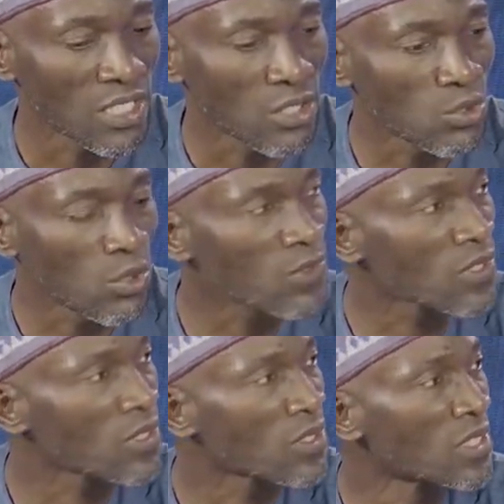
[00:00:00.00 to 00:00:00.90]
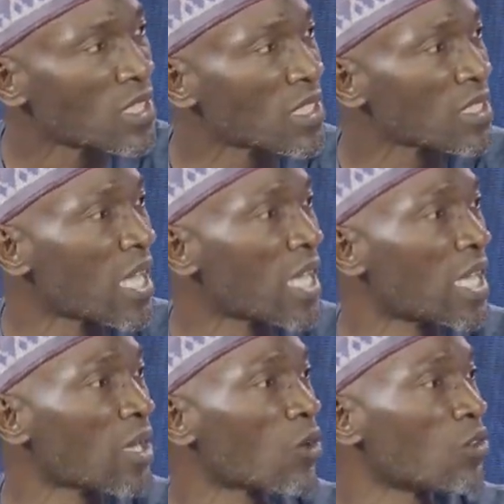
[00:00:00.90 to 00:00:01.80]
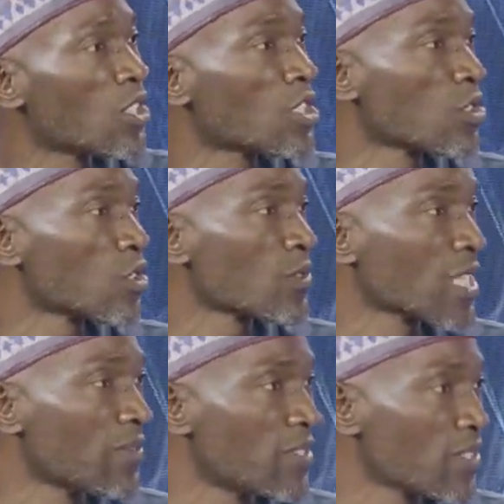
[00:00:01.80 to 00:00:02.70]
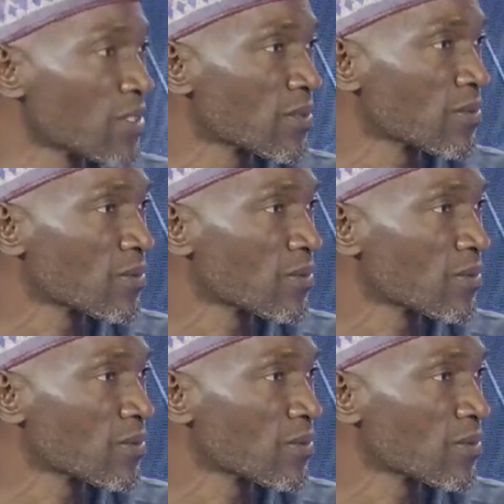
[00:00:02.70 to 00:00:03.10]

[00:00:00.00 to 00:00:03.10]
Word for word: issue of these conditions of service,